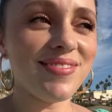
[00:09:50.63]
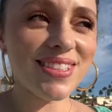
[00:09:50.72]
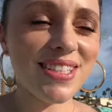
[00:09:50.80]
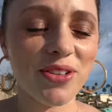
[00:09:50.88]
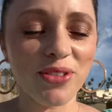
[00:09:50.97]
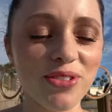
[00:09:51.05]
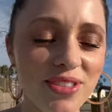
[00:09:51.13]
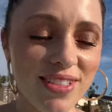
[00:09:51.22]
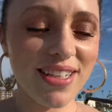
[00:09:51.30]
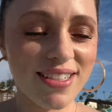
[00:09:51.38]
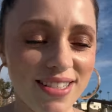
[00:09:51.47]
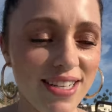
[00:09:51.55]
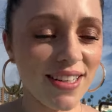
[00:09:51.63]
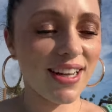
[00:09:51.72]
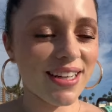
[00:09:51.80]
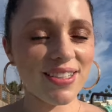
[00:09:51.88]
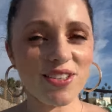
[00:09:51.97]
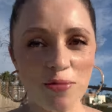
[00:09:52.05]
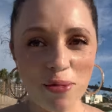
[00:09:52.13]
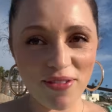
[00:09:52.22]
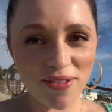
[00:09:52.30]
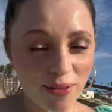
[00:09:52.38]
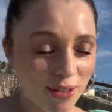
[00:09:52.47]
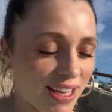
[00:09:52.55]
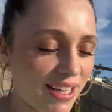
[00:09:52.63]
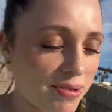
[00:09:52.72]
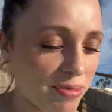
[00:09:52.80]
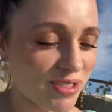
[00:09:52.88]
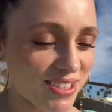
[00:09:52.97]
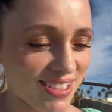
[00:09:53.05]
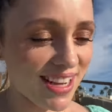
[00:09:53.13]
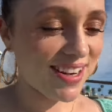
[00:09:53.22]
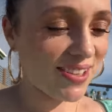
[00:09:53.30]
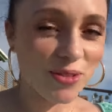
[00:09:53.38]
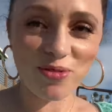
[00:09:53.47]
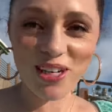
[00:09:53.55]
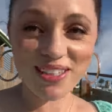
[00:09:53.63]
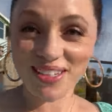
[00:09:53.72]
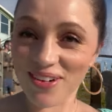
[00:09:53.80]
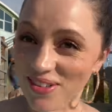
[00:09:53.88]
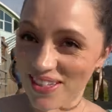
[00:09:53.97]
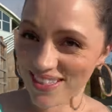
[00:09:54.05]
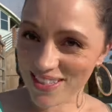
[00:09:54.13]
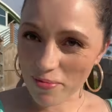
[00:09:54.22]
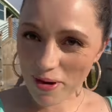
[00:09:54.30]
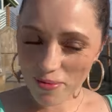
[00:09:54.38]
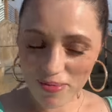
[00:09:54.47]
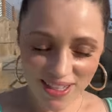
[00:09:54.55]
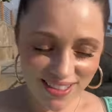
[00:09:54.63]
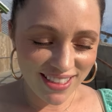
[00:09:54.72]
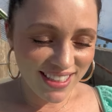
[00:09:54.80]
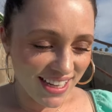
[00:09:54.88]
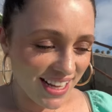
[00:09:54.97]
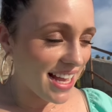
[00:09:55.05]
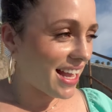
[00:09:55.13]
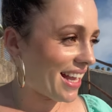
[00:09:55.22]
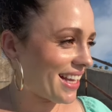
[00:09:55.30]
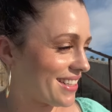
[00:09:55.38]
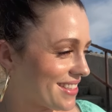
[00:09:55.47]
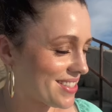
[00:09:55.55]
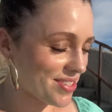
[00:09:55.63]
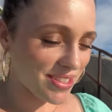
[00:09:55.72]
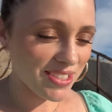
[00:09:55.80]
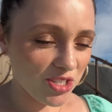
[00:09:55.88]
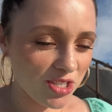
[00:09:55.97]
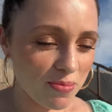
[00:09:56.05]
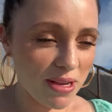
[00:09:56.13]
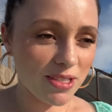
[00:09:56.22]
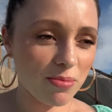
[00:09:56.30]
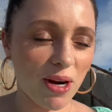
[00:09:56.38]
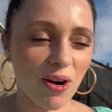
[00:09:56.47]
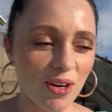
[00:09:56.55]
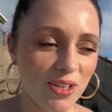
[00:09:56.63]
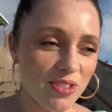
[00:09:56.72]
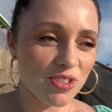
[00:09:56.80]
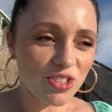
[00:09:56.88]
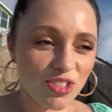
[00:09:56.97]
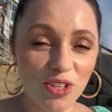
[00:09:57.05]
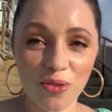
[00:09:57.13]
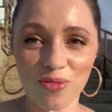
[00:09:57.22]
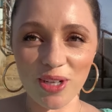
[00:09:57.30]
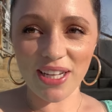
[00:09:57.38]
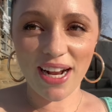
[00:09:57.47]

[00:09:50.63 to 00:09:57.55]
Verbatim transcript: Seals and sea lions are my favorite animals. I don't know if you guys know this about me. And so this just makes my heart so freaking